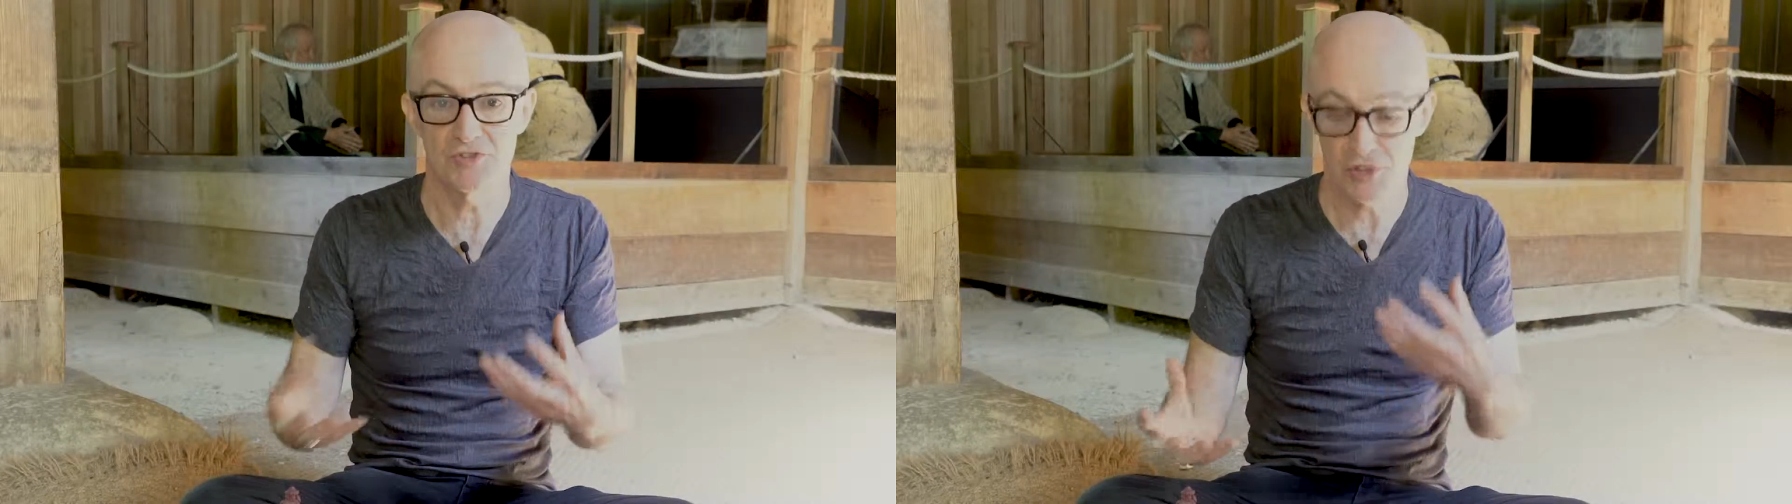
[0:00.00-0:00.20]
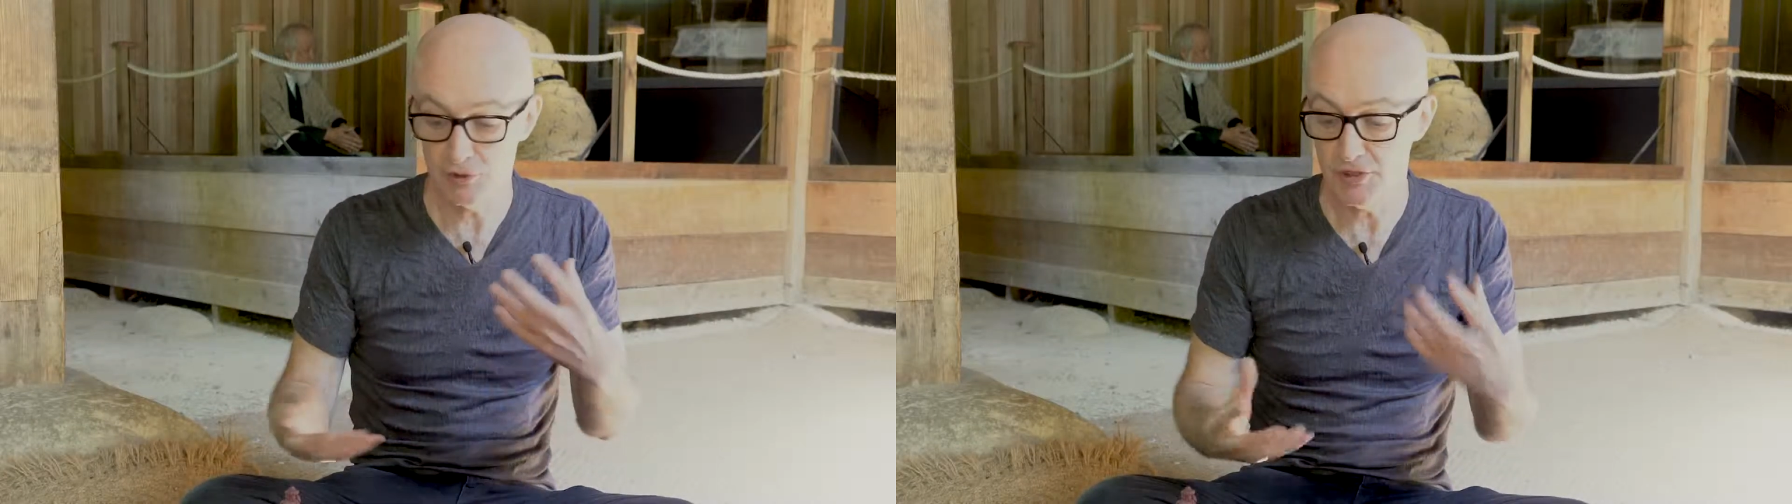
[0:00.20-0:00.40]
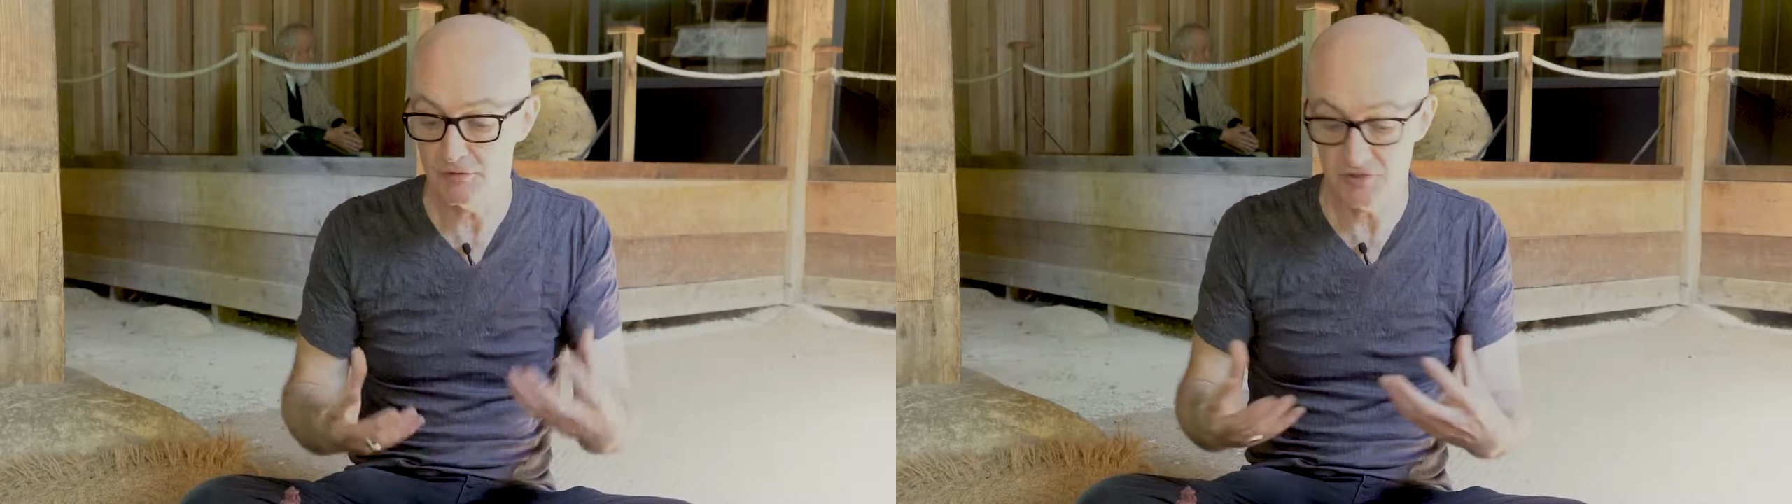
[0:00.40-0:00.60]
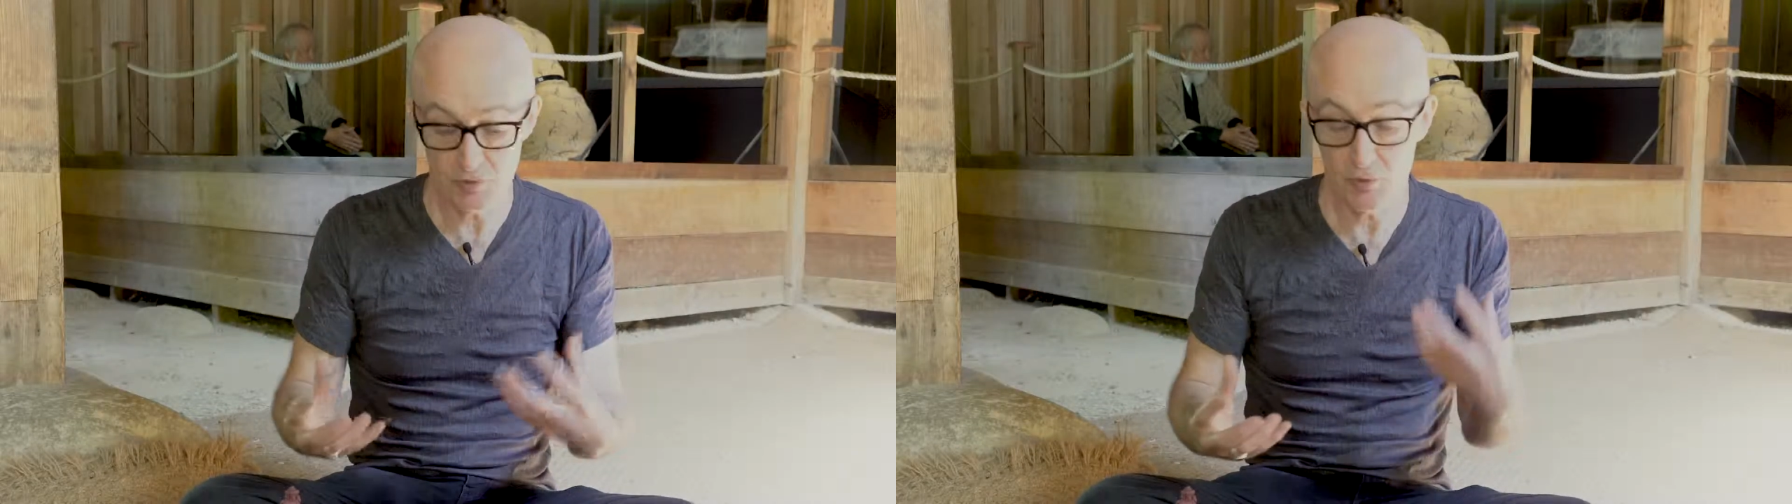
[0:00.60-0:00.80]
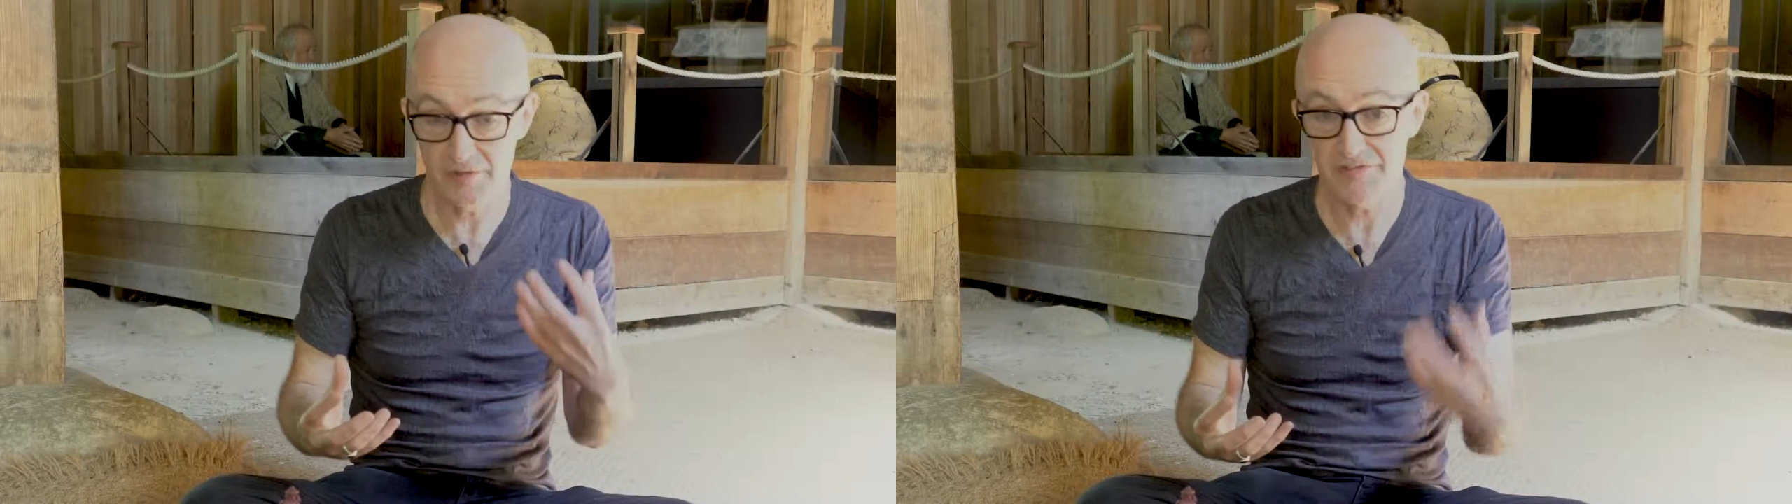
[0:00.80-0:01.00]
Do you do
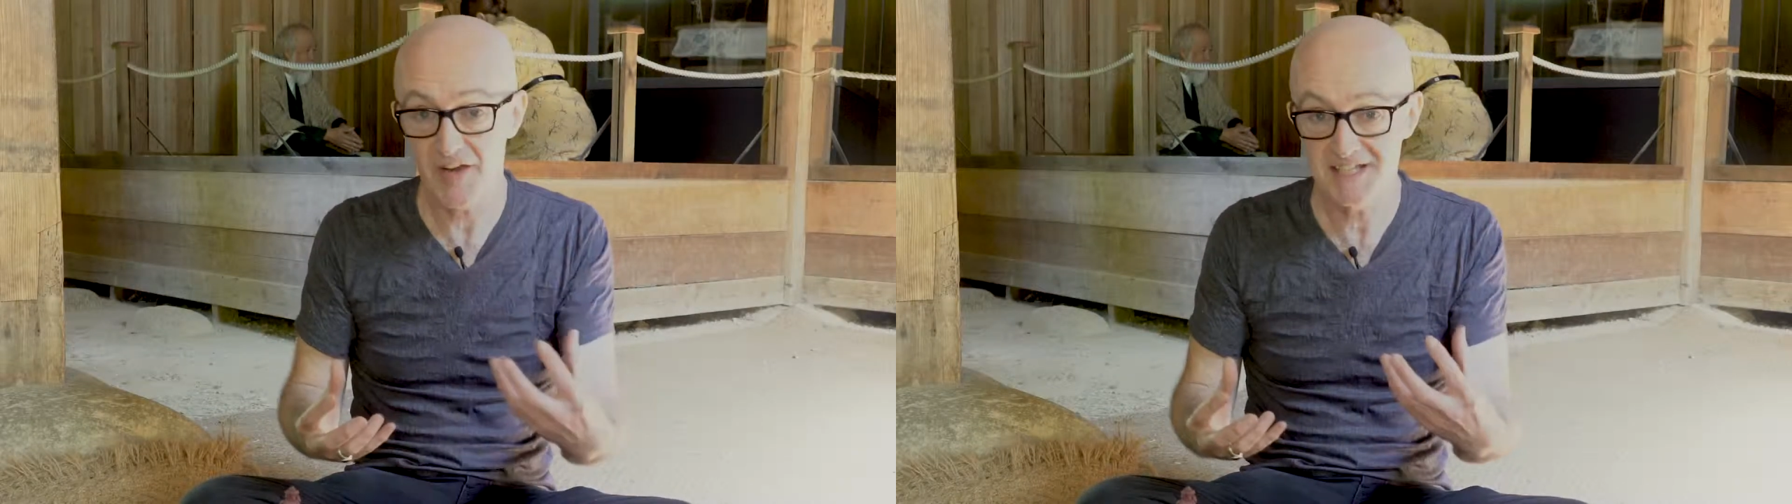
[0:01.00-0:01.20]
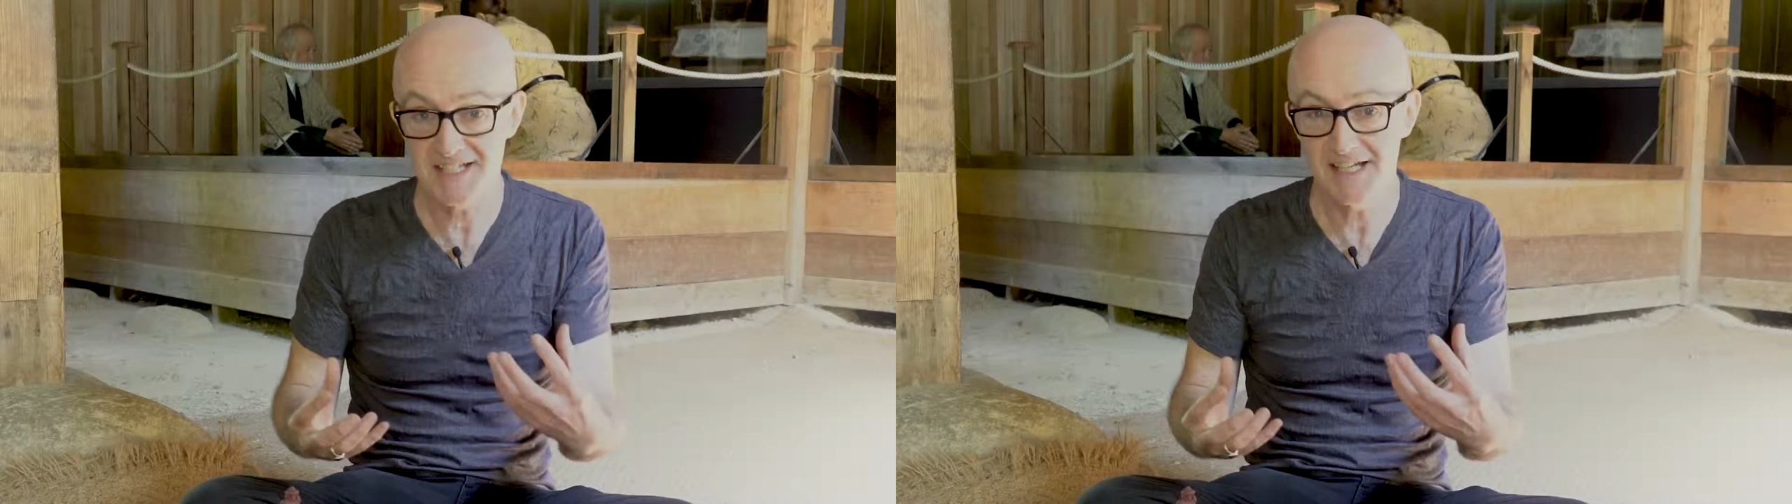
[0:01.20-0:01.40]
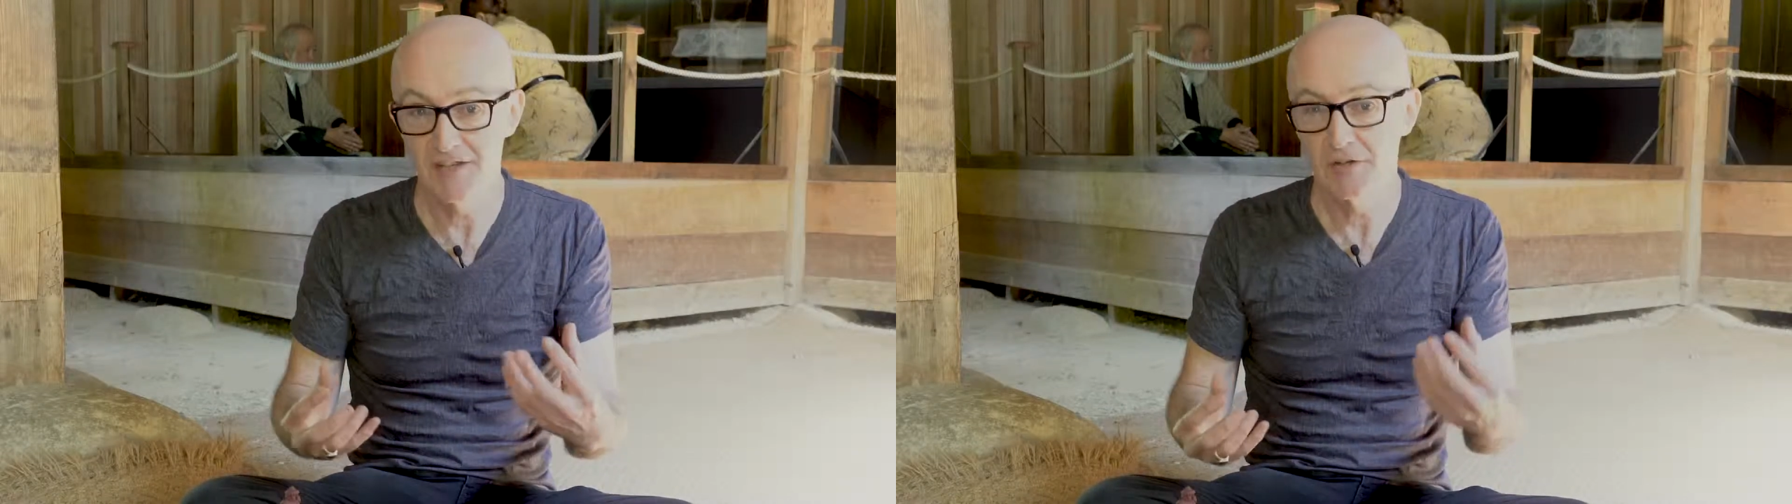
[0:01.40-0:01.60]
all the fighting,